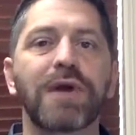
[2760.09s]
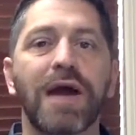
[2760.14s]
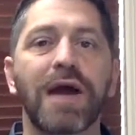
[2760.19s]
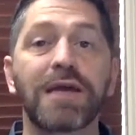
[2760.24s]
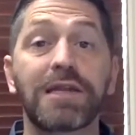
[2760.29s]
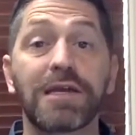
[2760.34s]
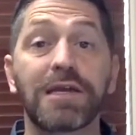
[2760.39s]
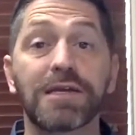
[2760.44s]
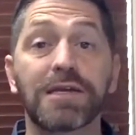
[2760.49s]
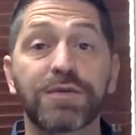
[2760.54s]

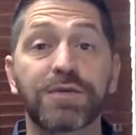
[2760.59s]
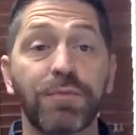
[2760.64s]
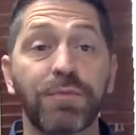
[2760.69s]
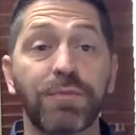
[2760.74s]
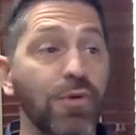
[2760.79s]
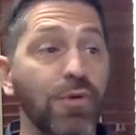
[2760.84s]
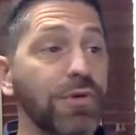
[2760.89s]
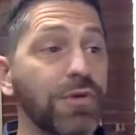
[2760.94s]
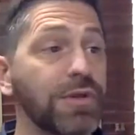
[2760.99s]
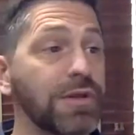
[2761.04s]
ideas for
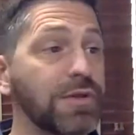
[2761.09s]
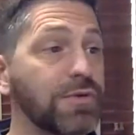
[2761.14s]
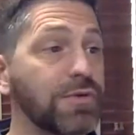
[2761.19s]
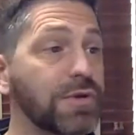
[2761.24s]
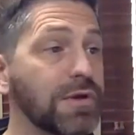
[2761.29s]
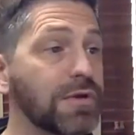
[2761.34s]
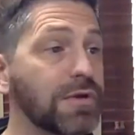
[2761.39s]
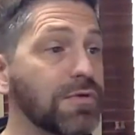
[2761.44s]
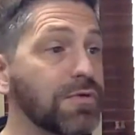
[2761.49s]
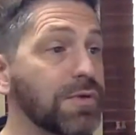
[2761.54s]
more that you
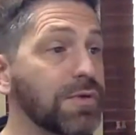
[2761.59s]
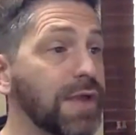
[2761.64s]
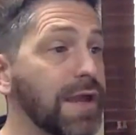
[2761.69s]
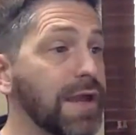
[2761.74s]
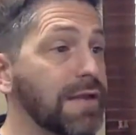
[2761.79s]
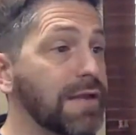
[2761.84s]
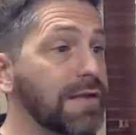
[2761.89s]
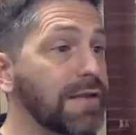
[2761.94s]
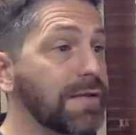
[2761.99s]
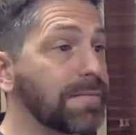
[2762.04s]
can
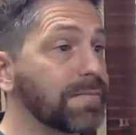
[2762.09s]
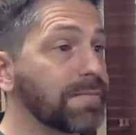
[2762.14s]
create.